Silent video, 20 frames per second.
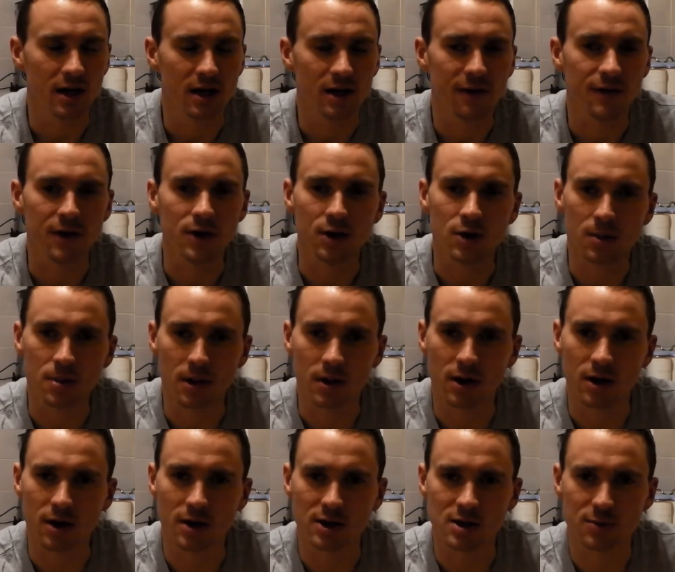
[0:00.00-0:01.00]
and I think you can put a
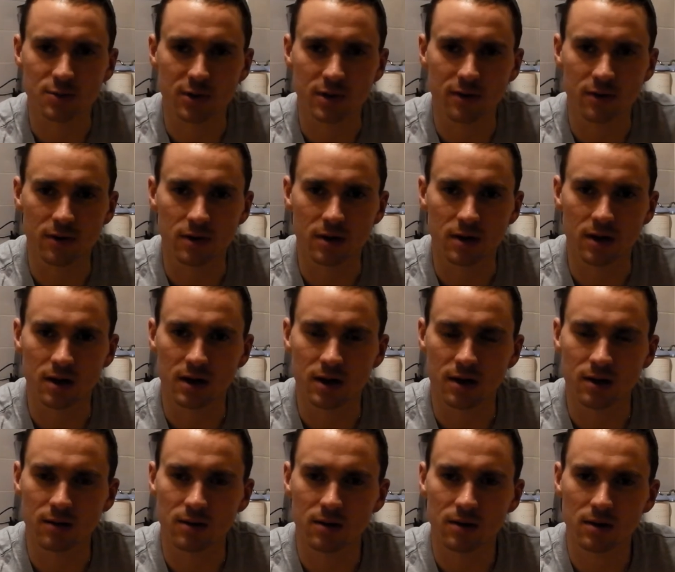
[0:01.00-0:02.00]
cask breather on it and it